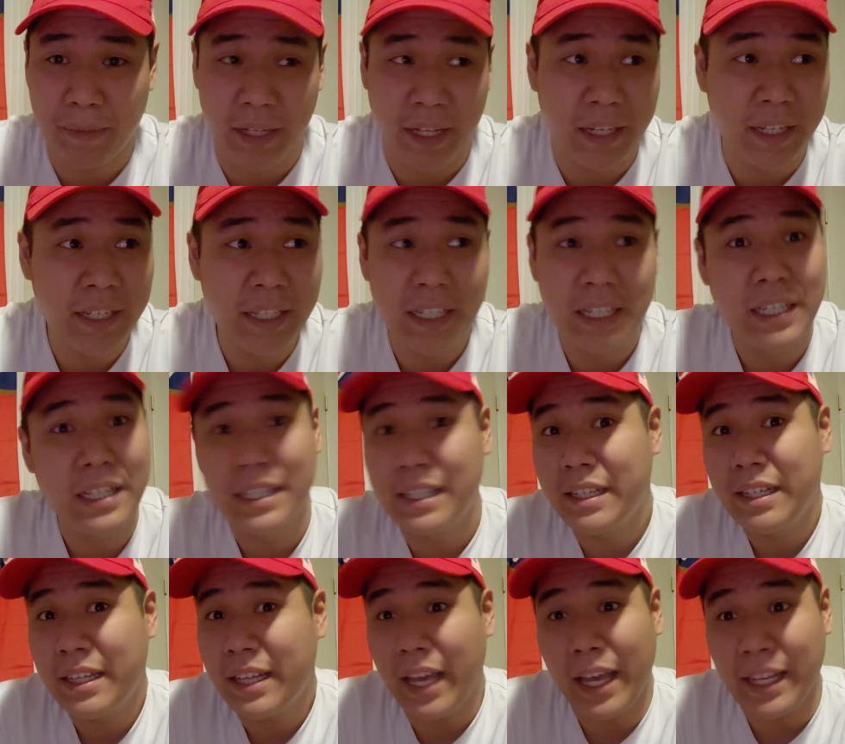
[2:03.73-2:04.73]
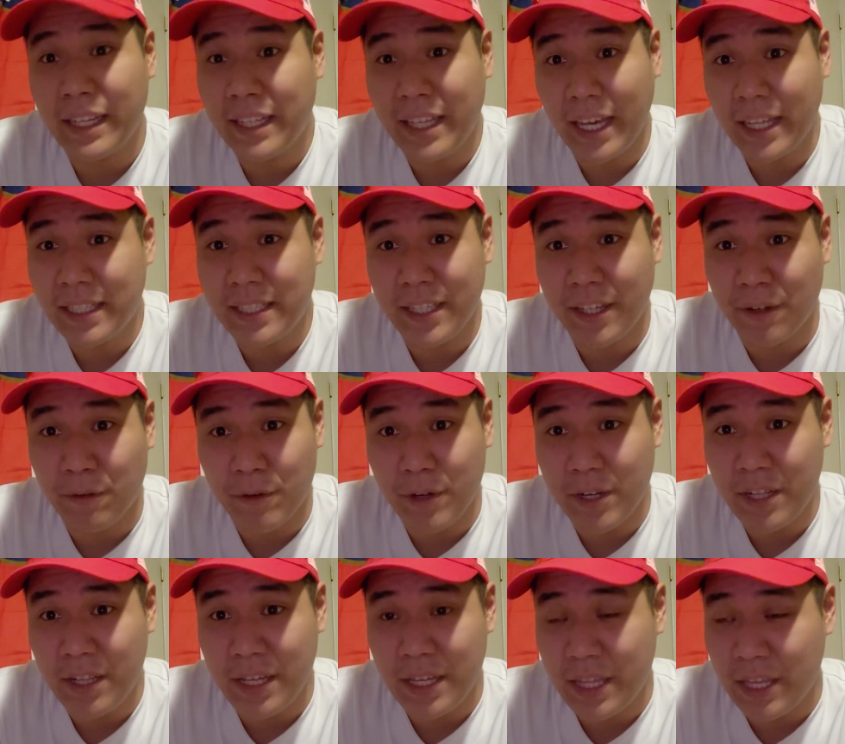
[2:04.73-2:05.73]
but Nketiah
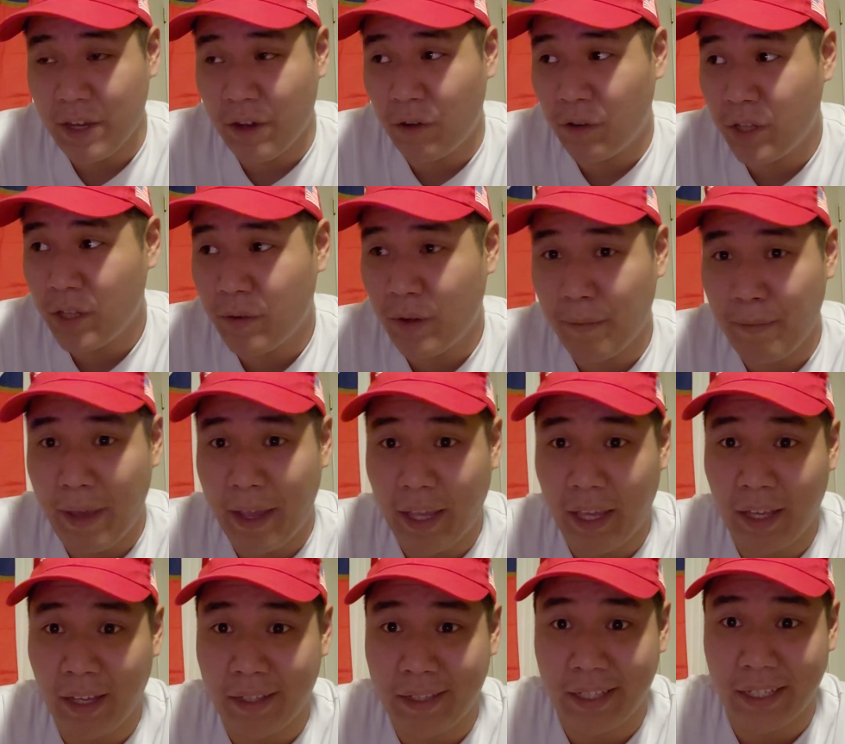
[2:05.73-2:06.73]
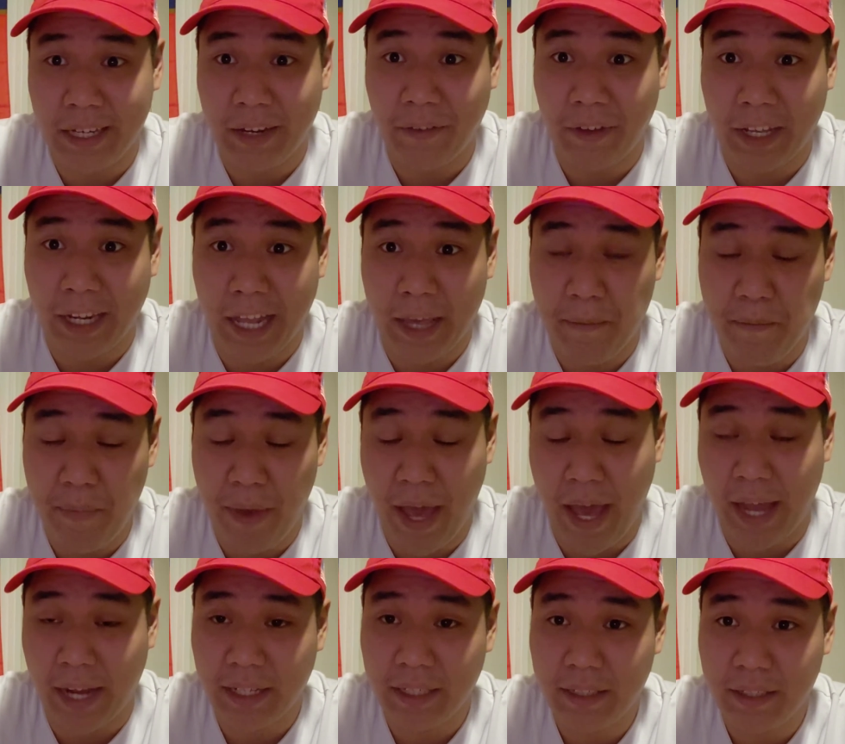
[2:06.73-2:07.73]
really the only one making a significant
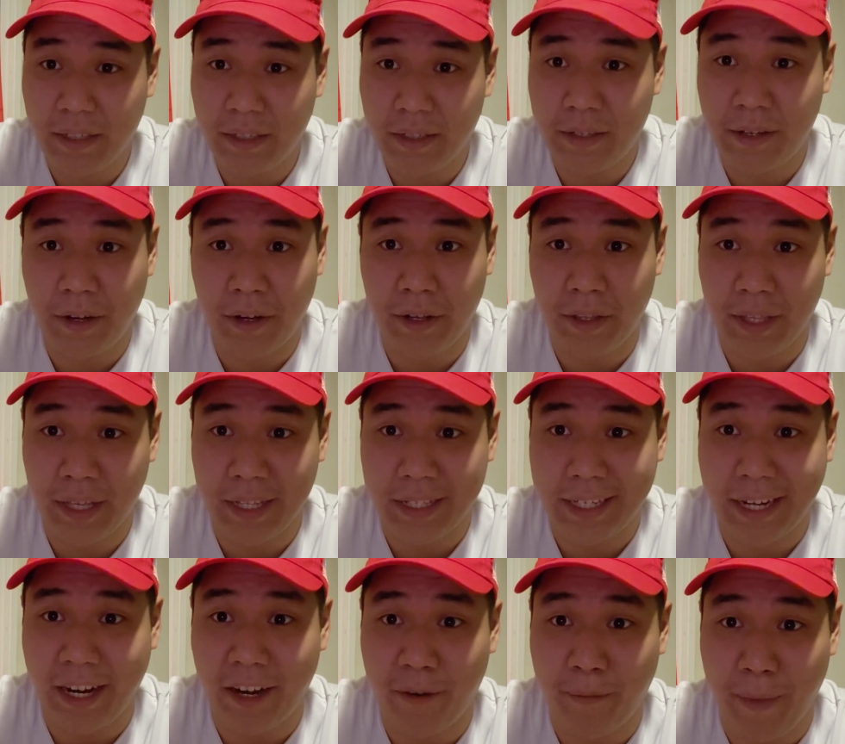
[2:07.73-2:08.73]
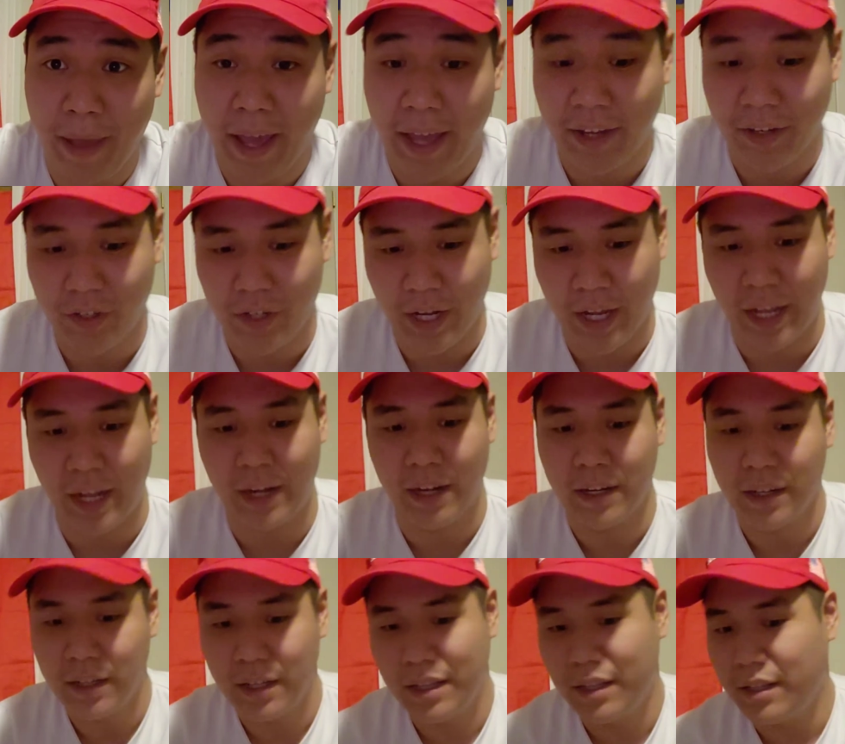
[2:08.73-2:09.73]
impact during the entire match.
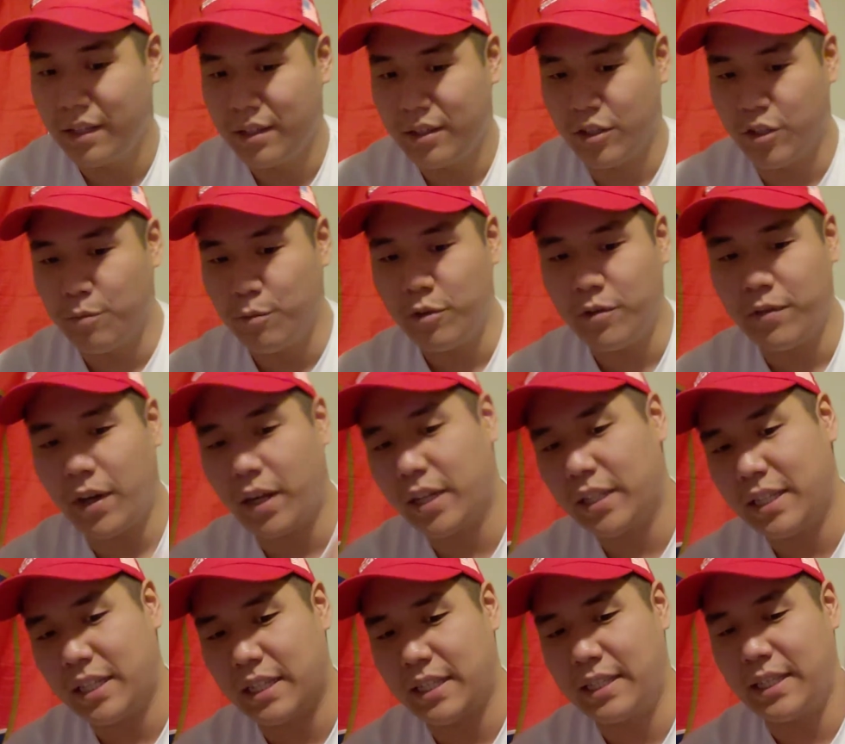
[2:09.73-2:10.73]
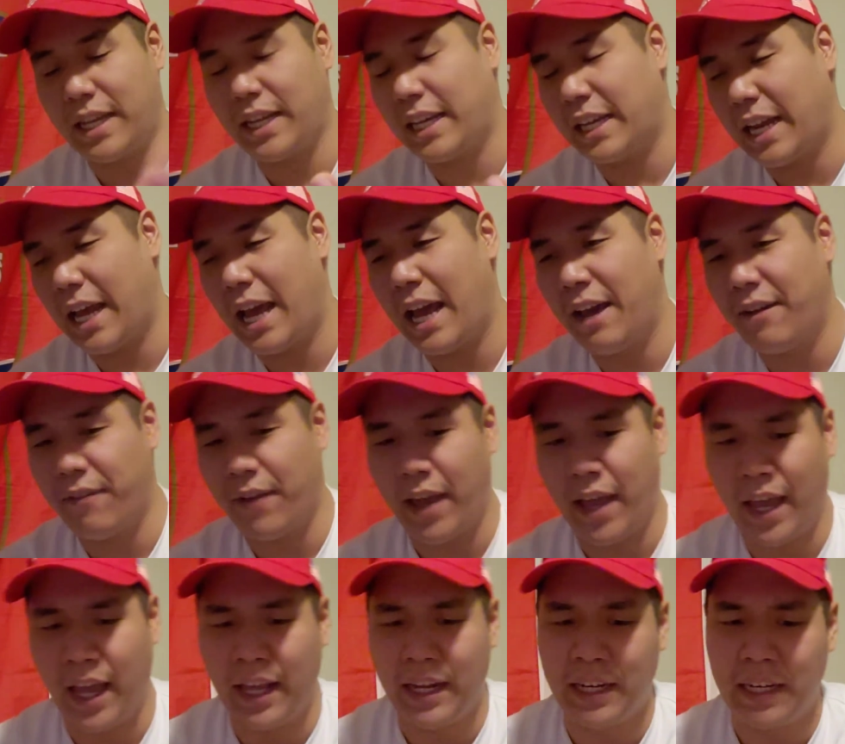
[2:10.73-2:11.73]
And you move on into the second half,
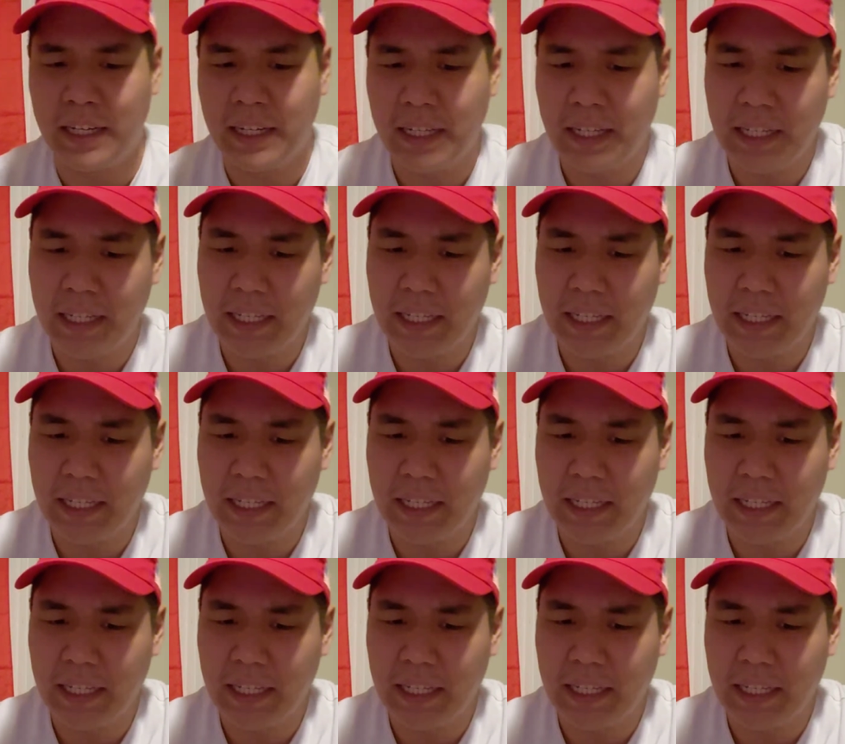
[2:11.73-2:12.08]
and